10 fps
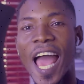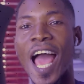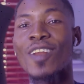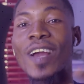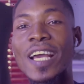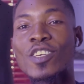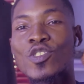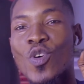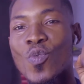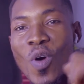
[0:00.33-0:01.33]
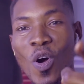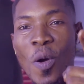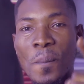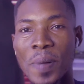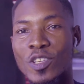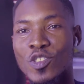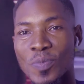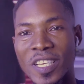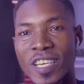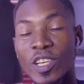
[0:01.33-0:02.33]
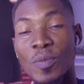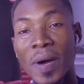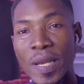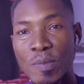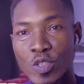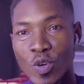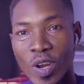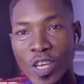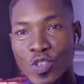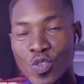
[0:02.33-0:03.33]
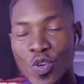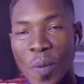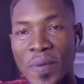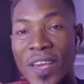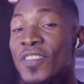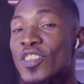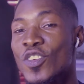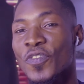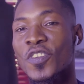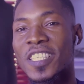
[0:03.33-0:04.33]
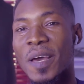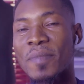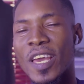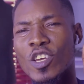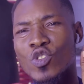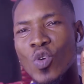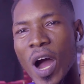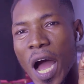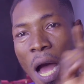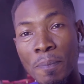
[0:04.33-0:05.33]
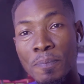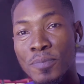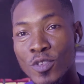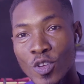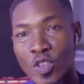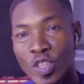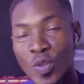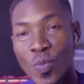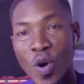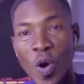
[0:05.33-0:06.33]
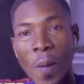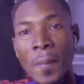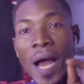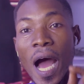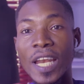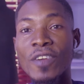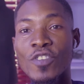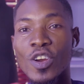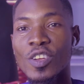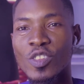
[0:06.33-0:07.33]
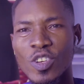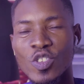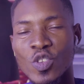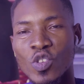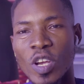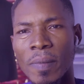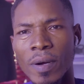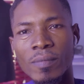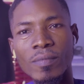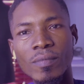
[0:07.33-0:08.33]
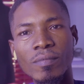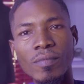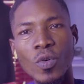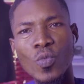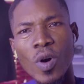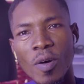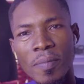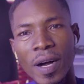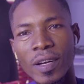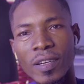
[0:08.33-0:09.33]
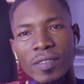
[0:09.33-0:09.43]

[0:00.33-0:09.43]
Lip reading: Hello guys, so welcome back to my channel. My name is Ola Sukomi. If this is your first time here, you are absolutely welcome. And if you are a returning subscriber, welcome back.